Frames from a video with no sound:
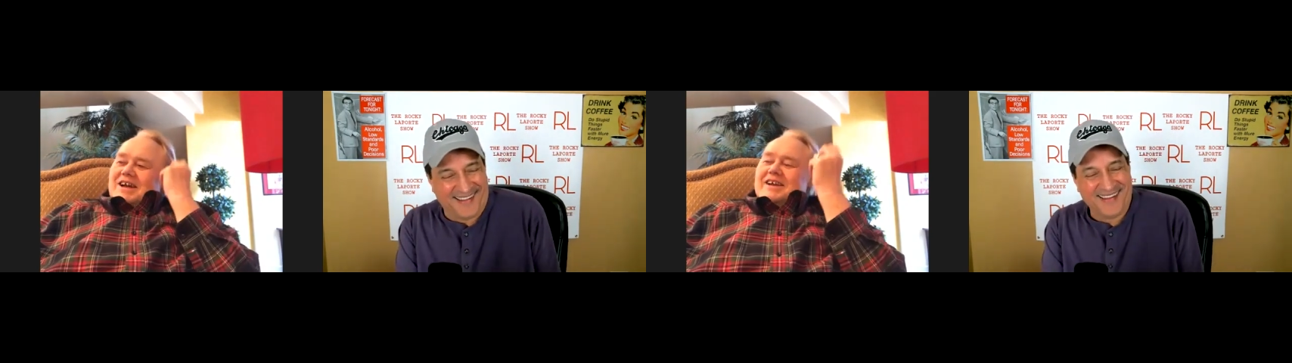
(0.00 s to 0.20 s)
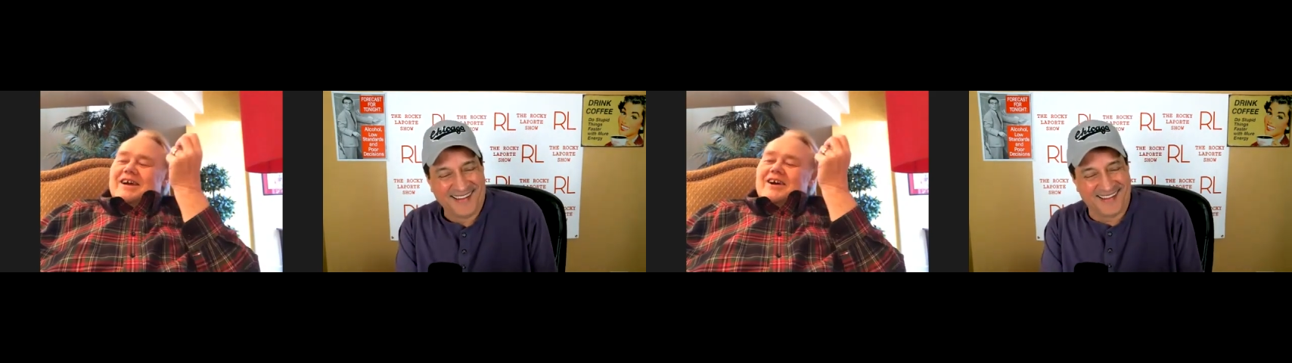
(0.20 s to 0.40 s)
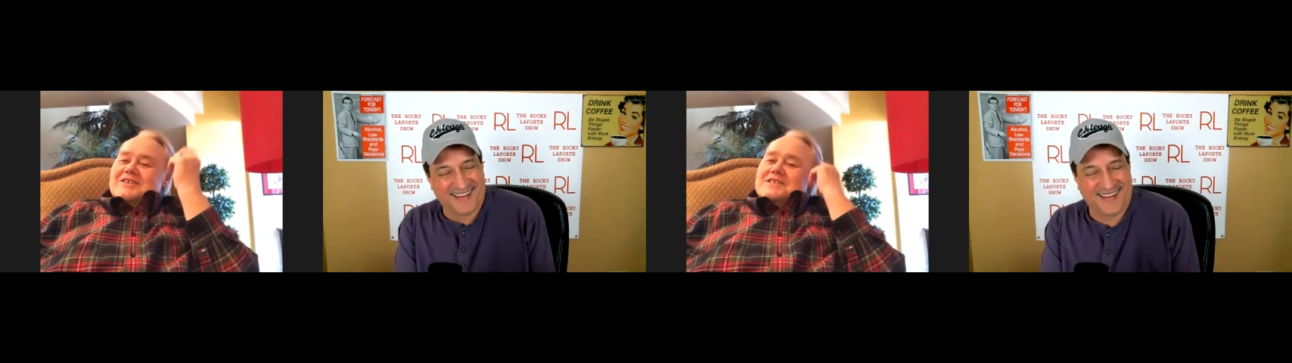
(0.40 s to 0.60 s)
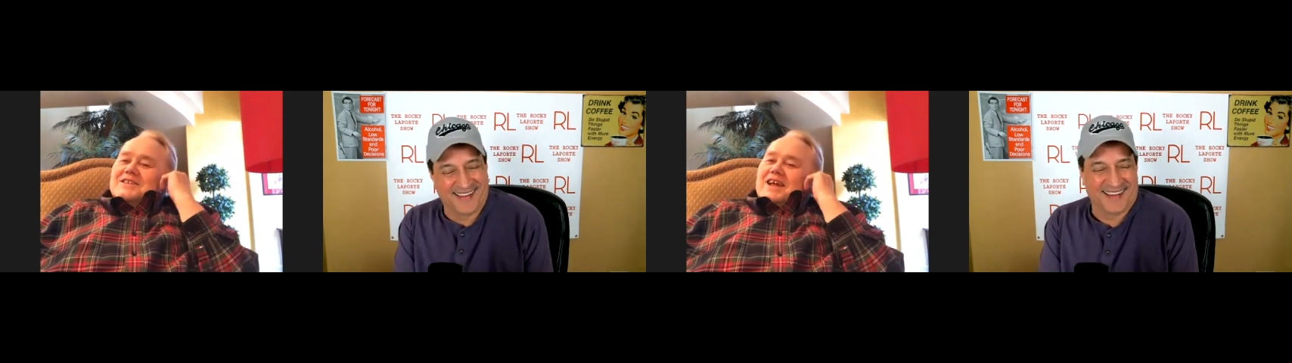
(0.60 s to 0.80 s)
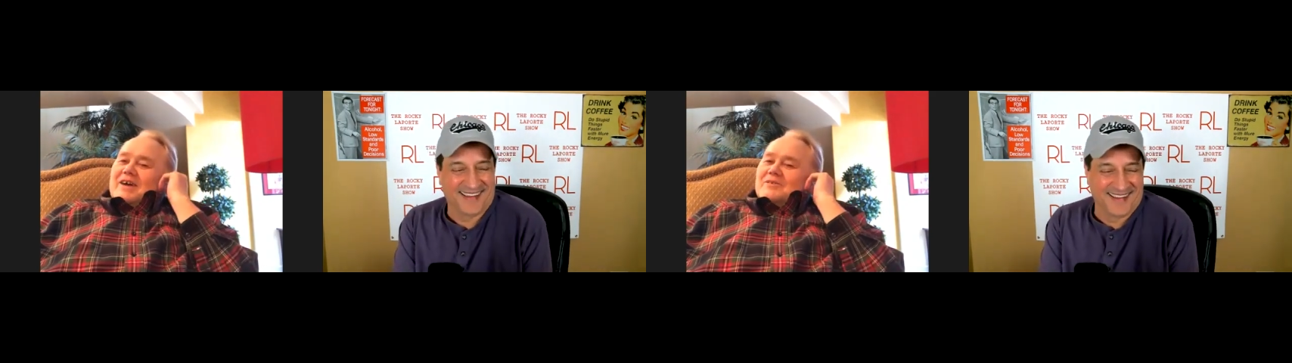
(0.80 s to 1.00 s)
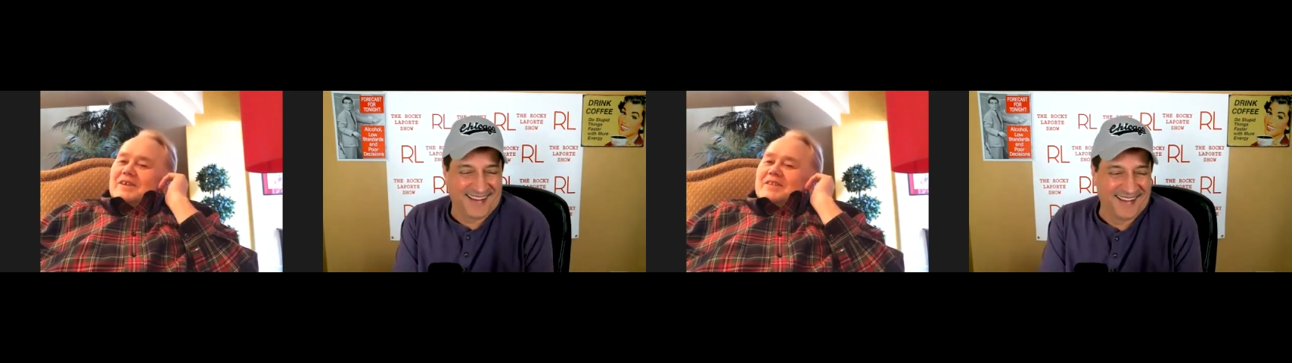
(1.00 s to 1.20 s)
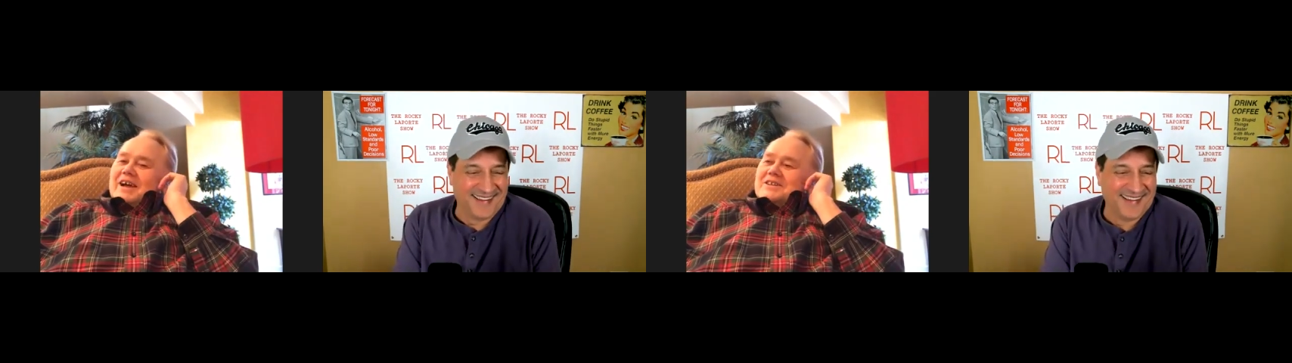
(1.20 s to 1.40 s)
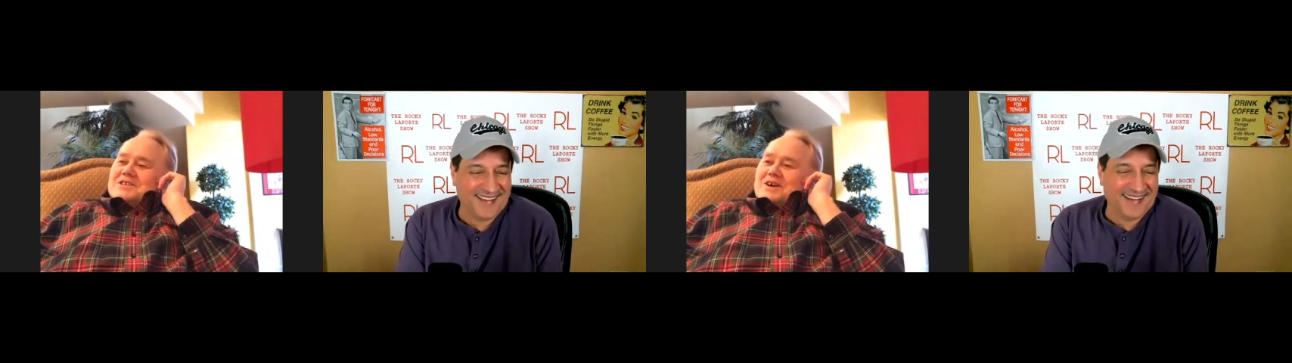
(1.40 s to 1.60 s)
Speaker 1: Johnny Carson laughed at
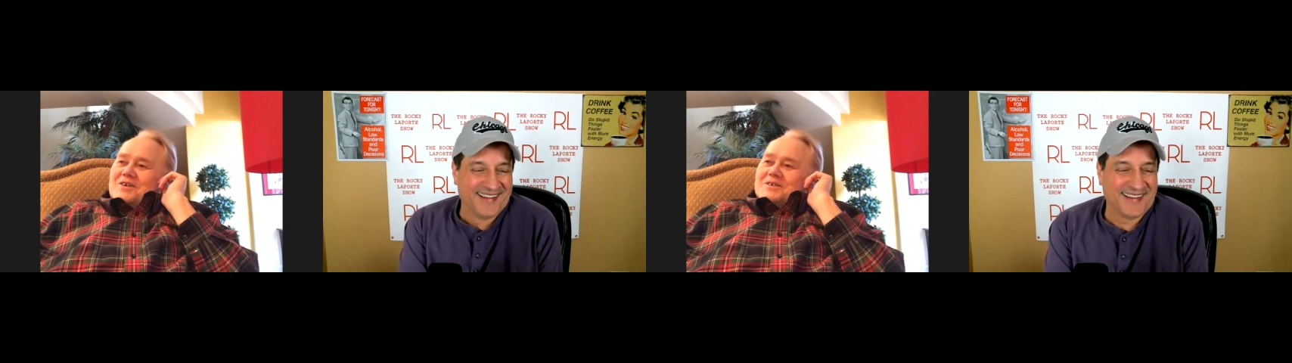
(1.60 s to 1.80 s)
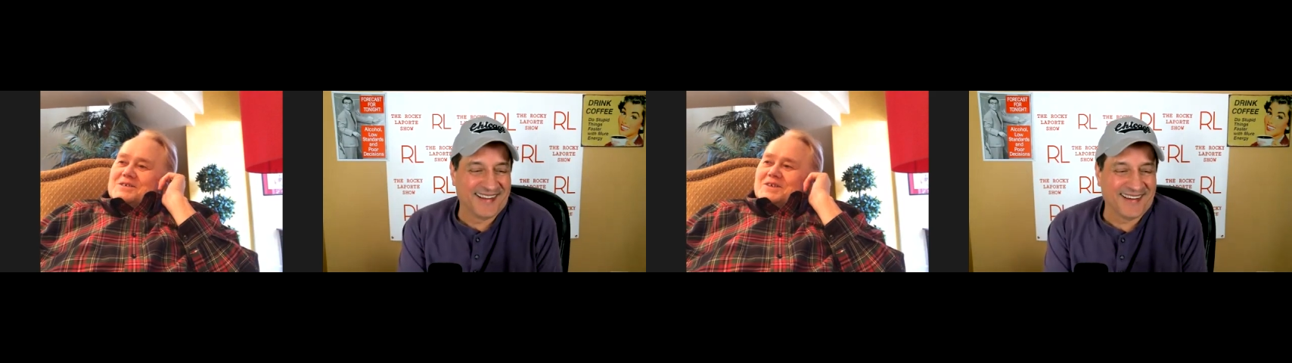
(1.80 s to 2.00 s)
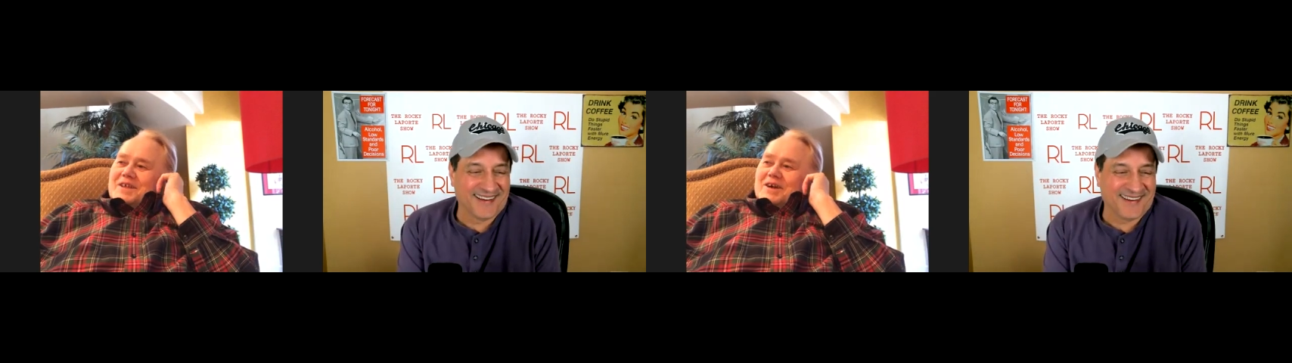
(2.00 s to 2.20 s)
that joke. So